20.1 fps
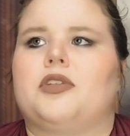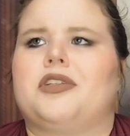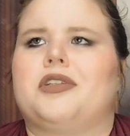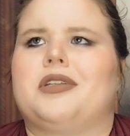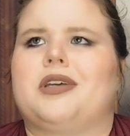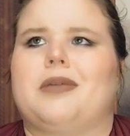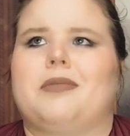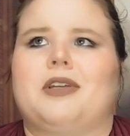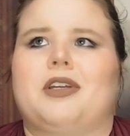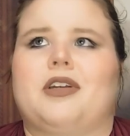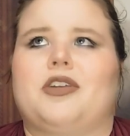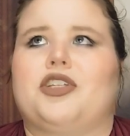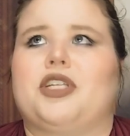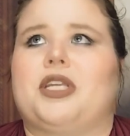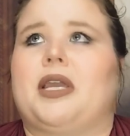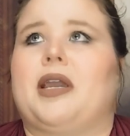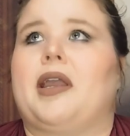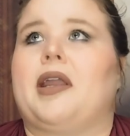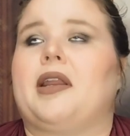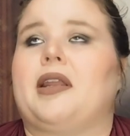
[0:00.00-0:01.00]
Tamagotchi
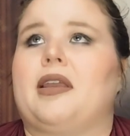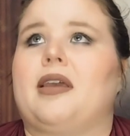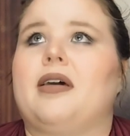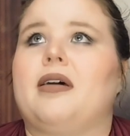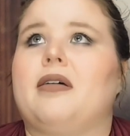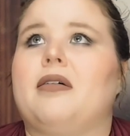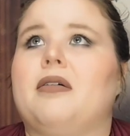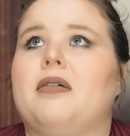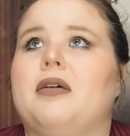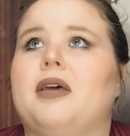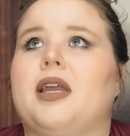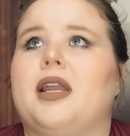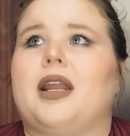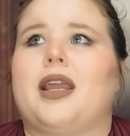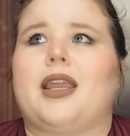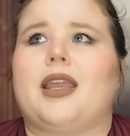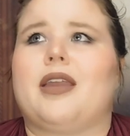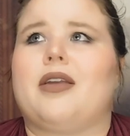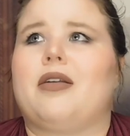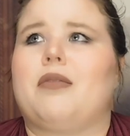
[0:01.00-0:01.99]
IDL, and I
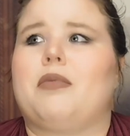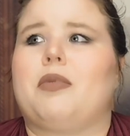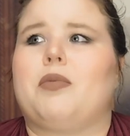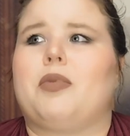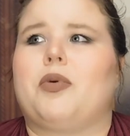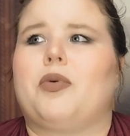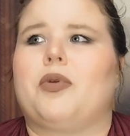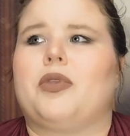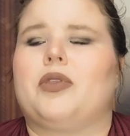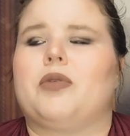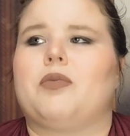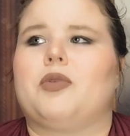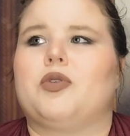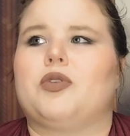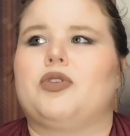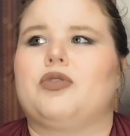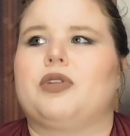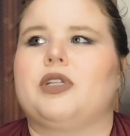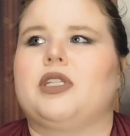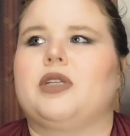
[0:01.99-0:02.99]
can't remember what the
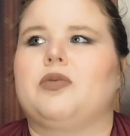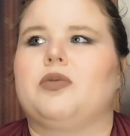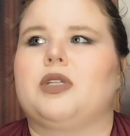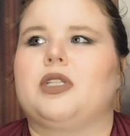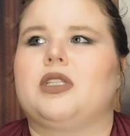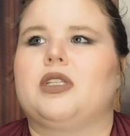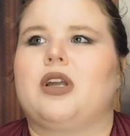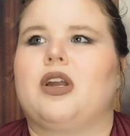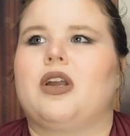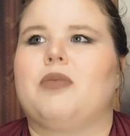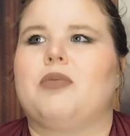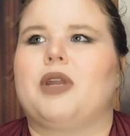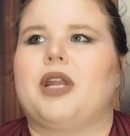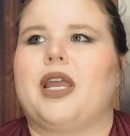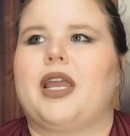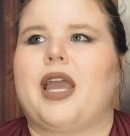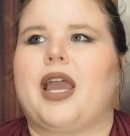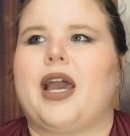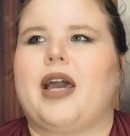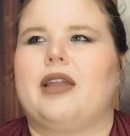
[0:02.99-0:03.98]
most recent ones are, but I
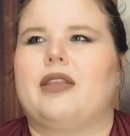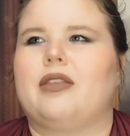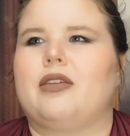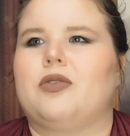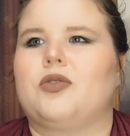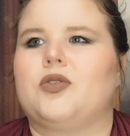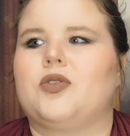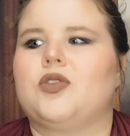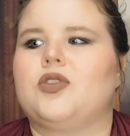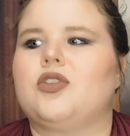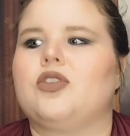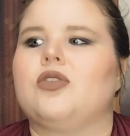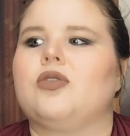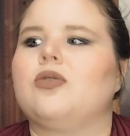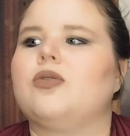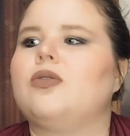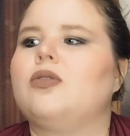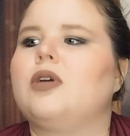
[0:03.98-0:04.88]
had those too,